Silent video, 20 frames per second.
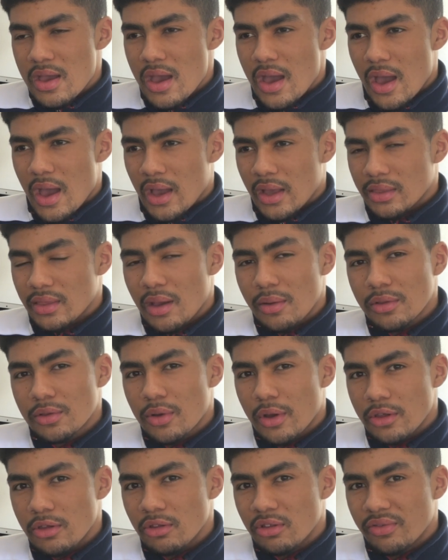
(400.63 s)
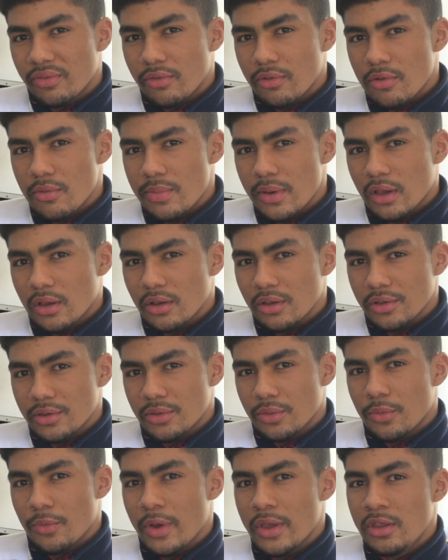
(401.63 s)
and that was quite useful because
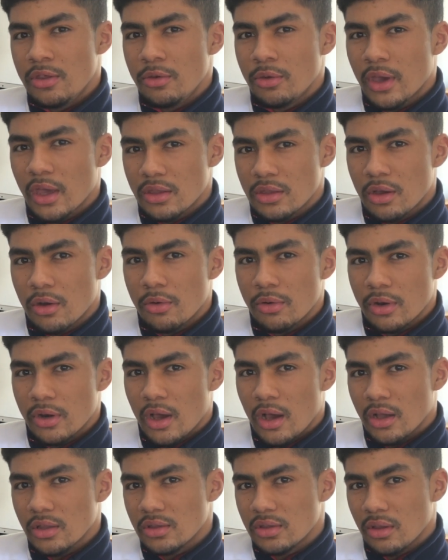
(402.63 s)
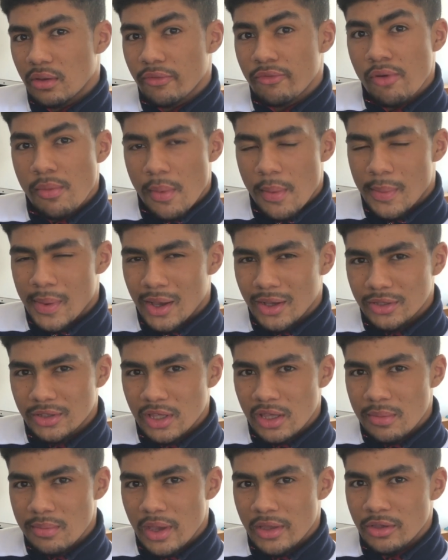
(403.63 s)
when you get told an answer from a mark
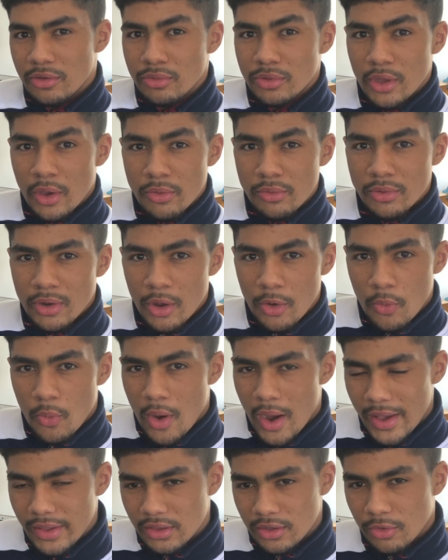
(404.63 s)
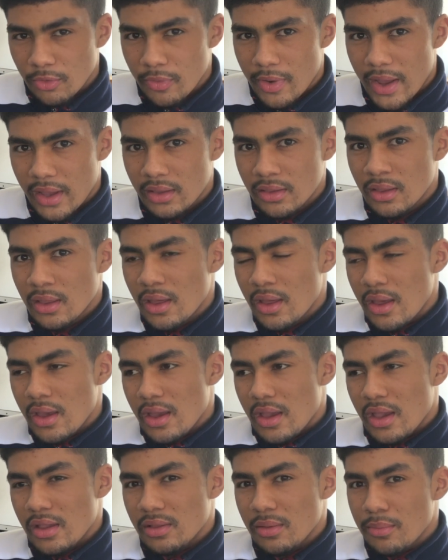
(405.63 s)
scheme and you don't know why it's correct,
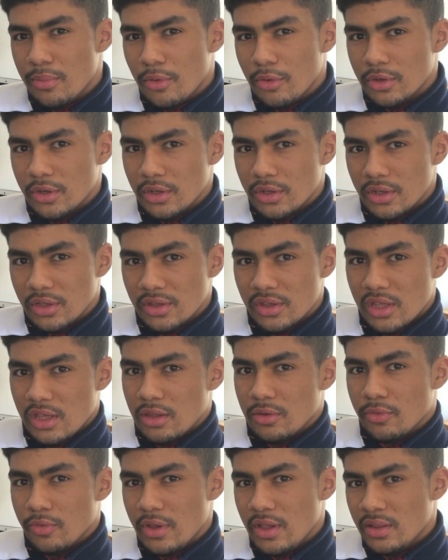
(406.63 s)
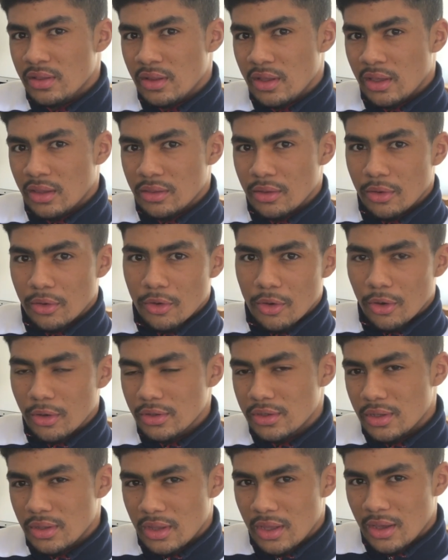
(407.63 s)
it's important to see the reasoning that got
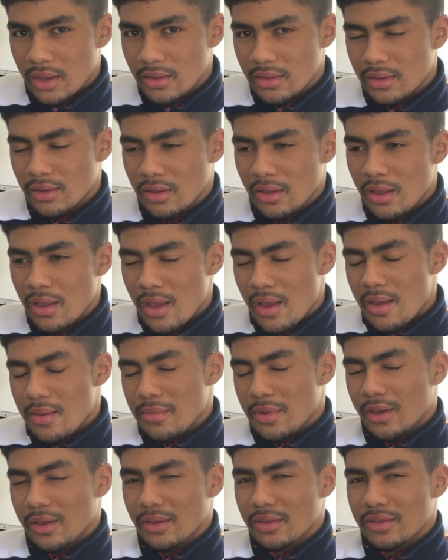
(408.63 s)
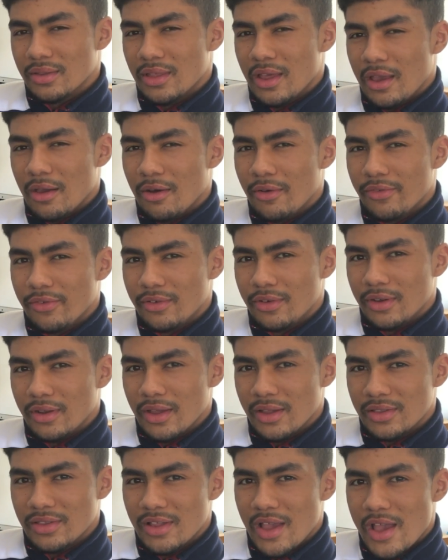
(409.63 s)
to the answer because they often
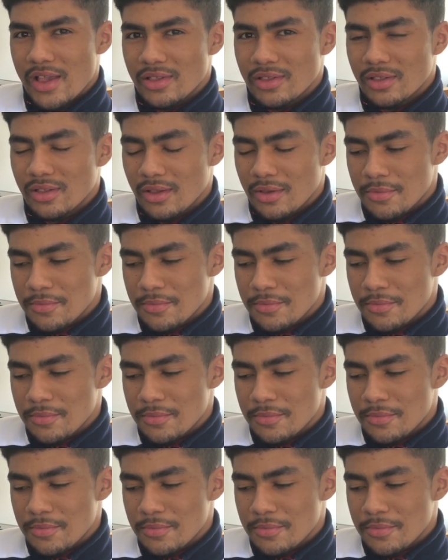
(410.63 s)
assess